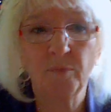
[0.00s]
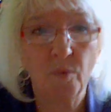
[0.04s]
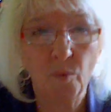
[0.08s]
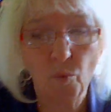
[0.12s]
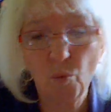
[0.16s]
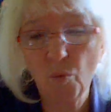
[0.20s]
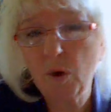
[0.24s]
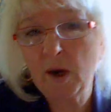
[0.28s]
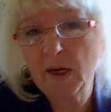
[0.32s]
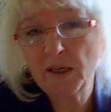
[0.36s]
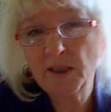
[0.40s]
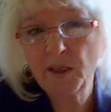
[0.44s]

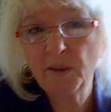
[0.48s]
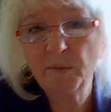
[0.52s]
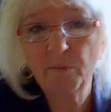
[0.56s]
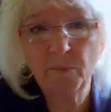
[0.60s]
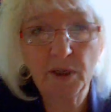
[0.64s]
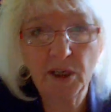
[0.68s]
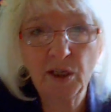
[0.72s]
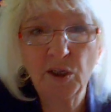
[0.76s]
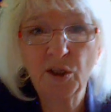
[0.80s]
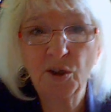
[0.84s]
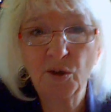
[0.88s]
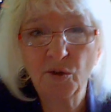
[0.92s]
wanted
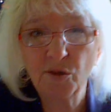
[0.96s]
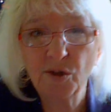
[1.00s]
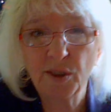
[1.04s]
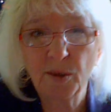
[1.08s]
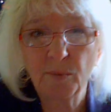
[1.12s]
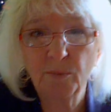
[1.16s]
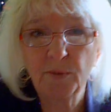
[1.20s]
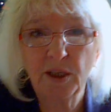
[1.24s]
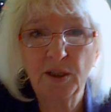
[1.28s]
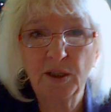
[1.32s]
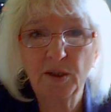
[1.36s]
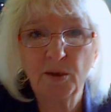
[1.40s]
me to use
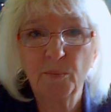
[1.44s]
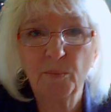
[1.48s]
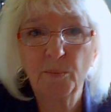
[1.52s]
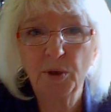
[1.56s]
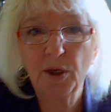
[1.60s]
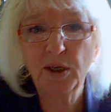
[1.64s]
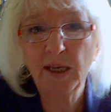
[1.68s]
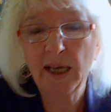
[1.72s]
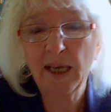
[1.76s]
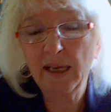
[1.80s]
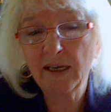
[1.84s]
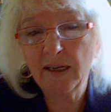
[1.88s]
them in the
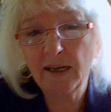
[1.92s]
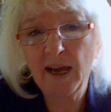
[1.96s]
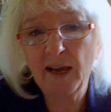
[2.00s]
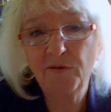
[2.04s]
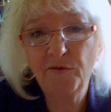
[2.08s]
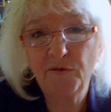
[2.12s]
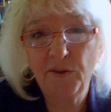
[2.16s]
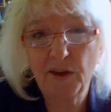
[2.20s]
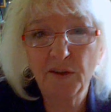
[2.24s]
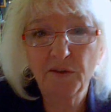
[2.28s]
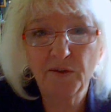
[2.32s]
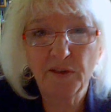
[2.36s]
book, and I
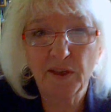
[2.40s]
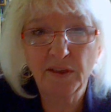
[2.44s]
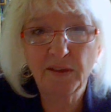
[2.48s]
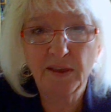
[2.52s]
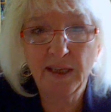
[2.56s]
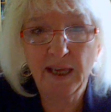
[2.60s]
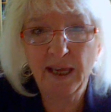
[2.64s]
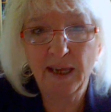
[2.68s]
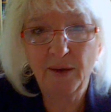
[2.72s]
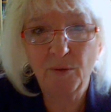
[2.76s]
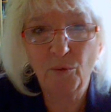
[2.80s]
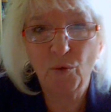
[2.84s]
felt that
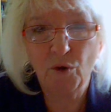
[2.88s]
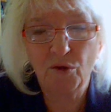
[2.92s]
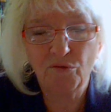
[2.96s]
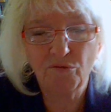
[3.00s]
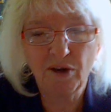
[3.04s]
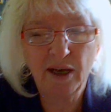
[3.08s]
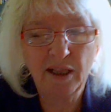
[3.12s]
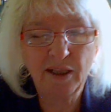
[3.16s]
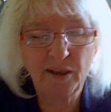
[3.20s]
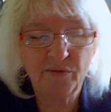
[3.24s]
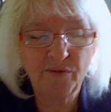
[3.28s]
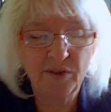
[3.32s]
they were
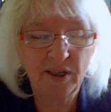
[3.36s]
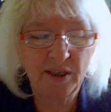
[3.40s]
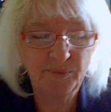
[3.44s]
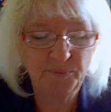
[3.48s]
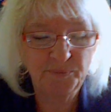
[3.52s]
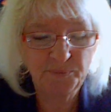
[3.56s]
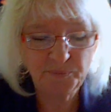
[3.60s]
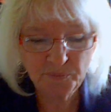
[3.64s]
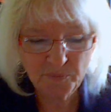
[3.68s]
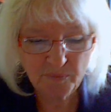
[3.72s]
relevant.